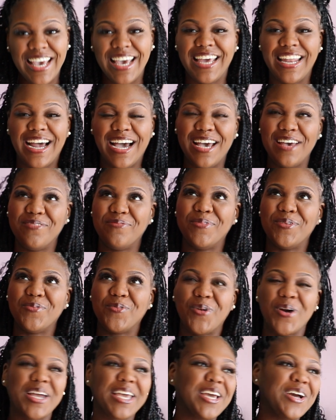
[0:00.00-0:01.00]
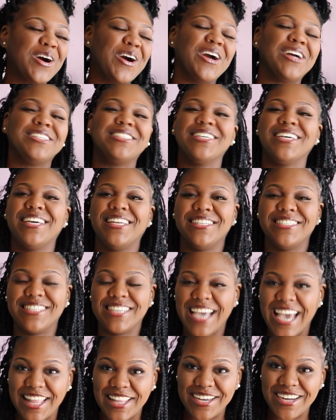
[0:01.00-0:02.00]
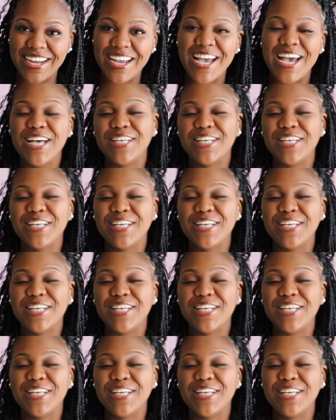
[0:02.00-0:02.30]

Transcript: and I have been working hard to get it together.